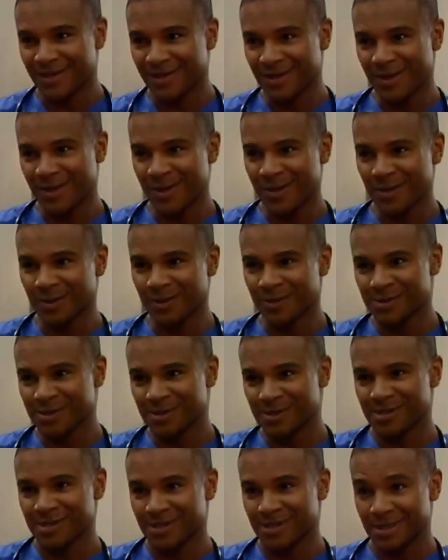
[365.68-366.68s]

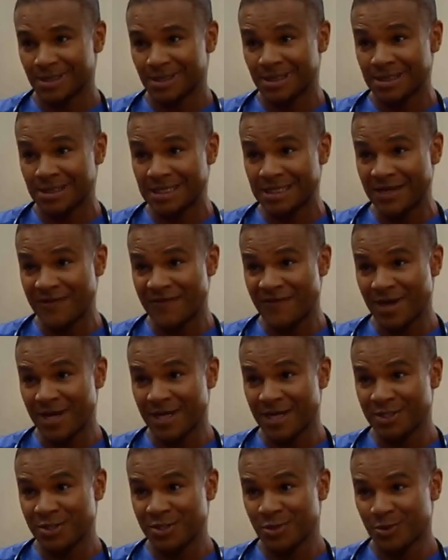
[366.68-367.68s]
Carlos? Did he
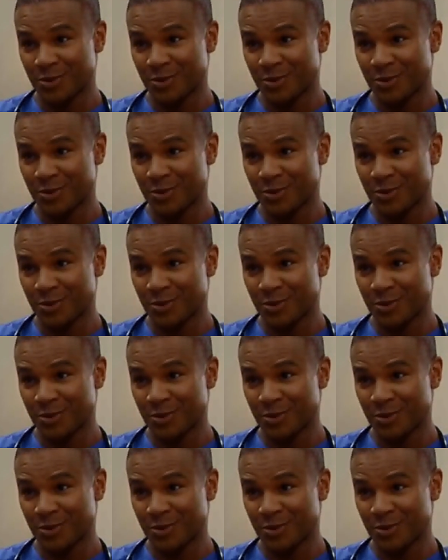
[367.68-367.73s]
find you?